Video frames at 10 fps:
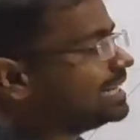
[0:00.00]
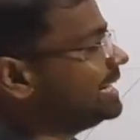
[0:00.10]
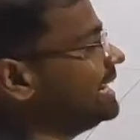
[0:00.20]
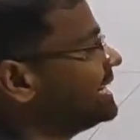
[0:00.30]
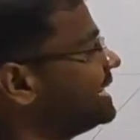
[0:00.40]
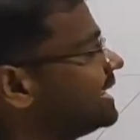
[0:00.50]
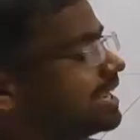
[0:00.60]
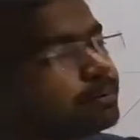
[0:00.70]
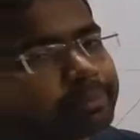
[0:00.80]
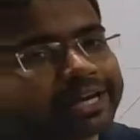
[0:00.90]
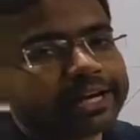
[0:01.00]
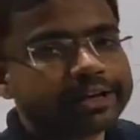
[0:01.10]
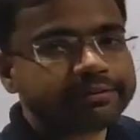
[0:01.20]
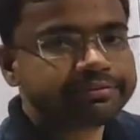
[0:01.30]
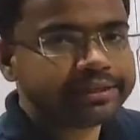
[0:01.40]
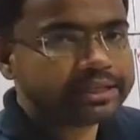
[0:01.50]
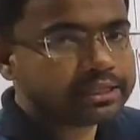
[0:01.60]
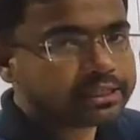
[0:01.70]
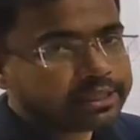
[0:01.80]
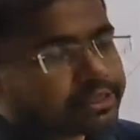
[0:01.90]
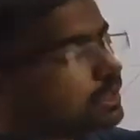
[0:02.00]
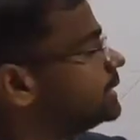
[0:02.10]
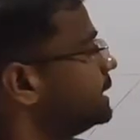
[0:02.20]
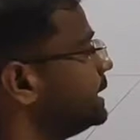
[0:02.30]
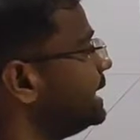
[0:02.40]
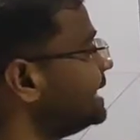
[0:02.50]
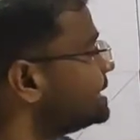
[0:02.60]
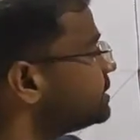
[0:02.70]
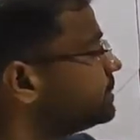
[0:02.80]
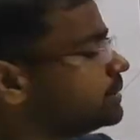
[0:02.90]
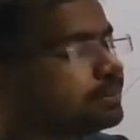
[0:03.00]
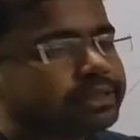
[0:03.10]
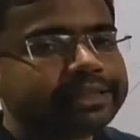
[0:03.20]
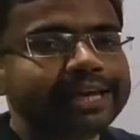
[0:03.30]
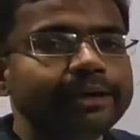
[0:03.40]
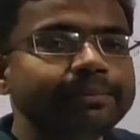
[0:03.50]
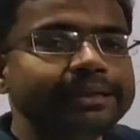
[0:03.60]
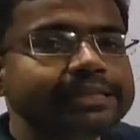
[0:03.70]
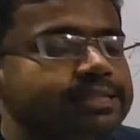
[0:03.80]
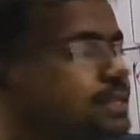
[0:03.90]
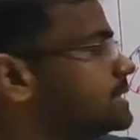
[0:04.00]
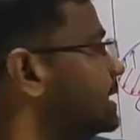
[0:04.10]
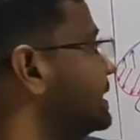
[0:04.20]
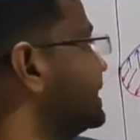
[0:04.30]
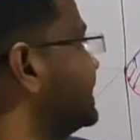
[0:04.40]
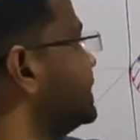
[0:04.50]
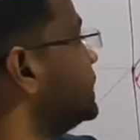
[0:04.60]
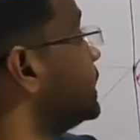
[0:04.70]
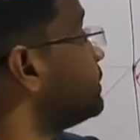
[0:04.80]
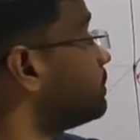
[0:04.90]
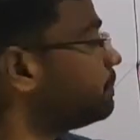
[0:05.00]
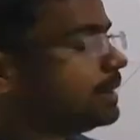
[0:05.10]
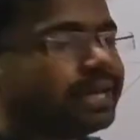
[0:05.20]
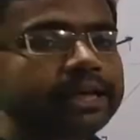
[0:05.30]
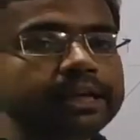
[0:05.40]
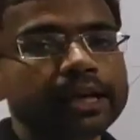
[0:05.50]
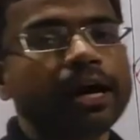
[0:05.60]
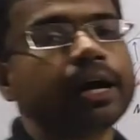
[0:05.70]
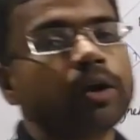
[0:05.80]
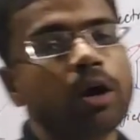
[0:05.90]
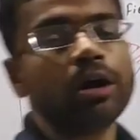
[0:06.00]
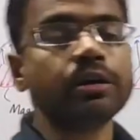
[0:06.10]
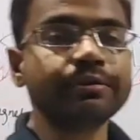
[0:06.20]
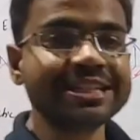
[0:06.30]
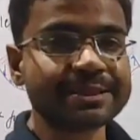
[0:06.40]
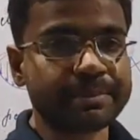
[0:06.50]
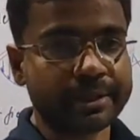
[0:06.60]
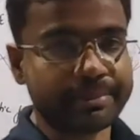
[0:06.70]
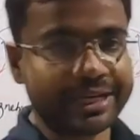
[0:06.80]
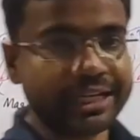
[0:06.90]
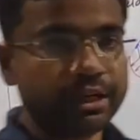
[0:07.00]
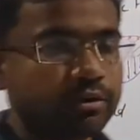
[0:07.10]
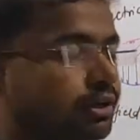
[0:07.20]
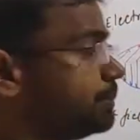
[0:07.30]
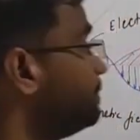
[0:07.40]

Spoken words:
electric and magnetic field, the relation between them is that their plane are always perpendicular.